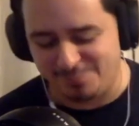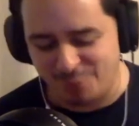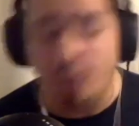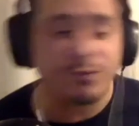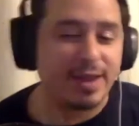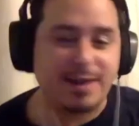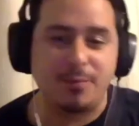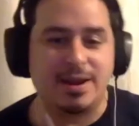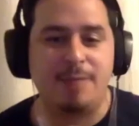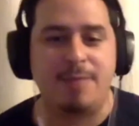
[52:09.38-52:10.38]
hopefully I could
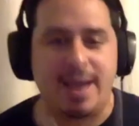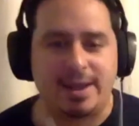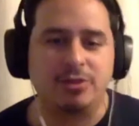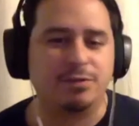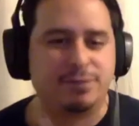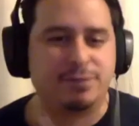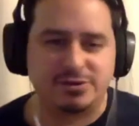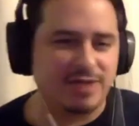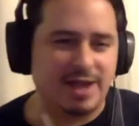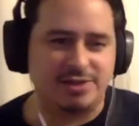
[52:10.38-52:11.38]
bring that back. Under the Flesh, if
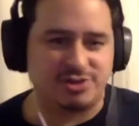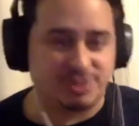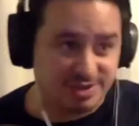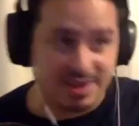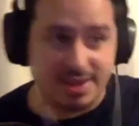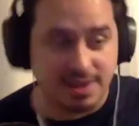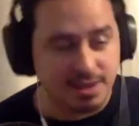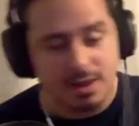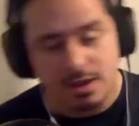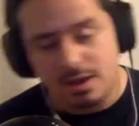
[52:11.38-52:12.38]
you guys just see it
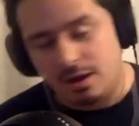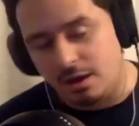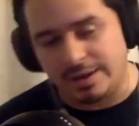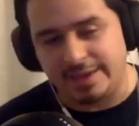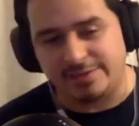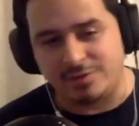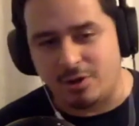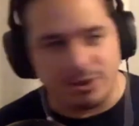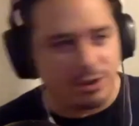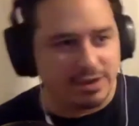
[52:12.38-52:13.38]
on
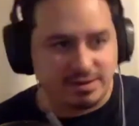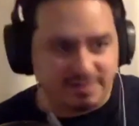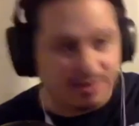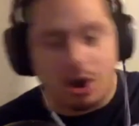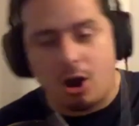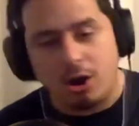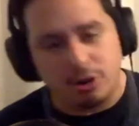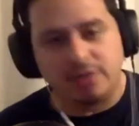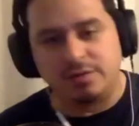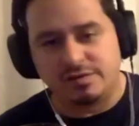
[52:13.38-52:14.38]
Kickstarter, you could just see the art,
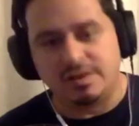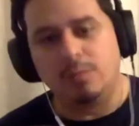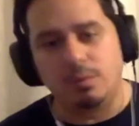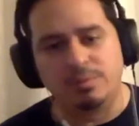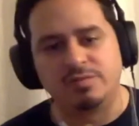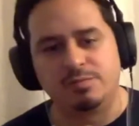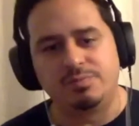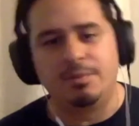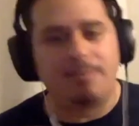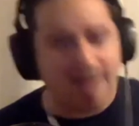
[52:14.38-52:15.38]
you could just see what was
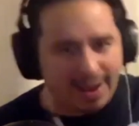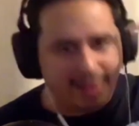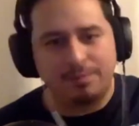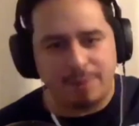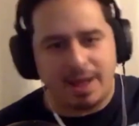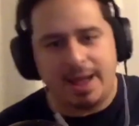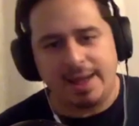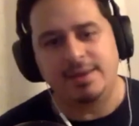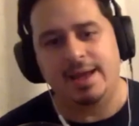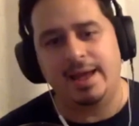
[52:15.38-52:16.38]
the mind
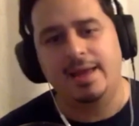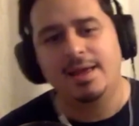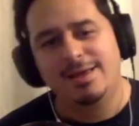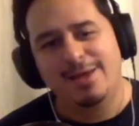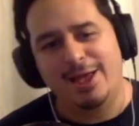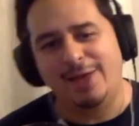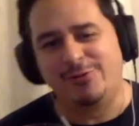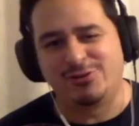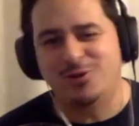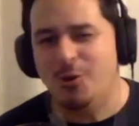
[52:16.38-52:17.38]
behind that. And
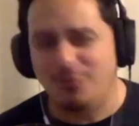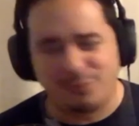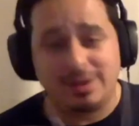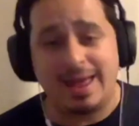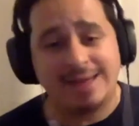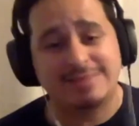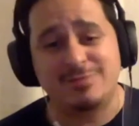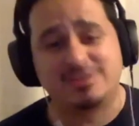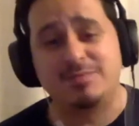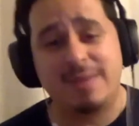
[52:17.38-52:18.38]
just know if Galactic
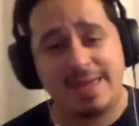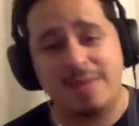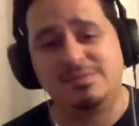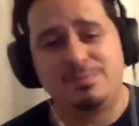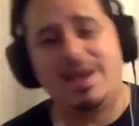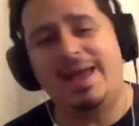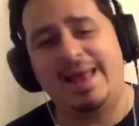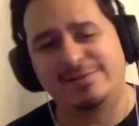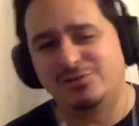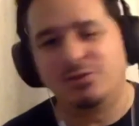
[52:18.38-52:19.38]
Runners of Mayhem is
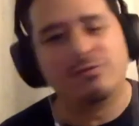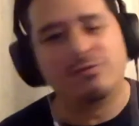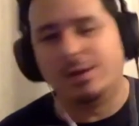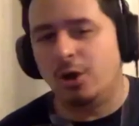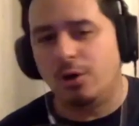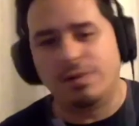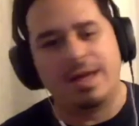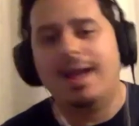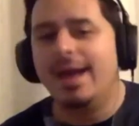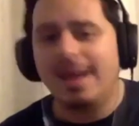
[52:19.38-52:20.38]
badass, you already know
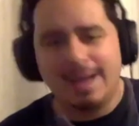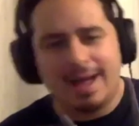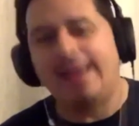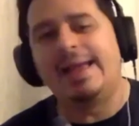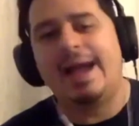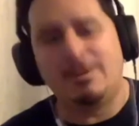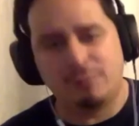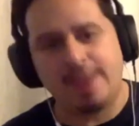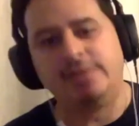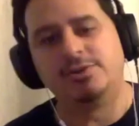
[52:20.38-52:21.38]
that I got
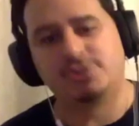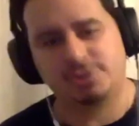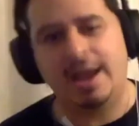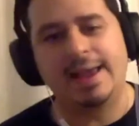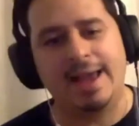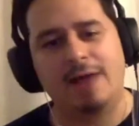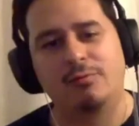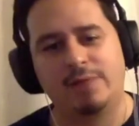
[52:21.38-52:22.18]
range. I got range.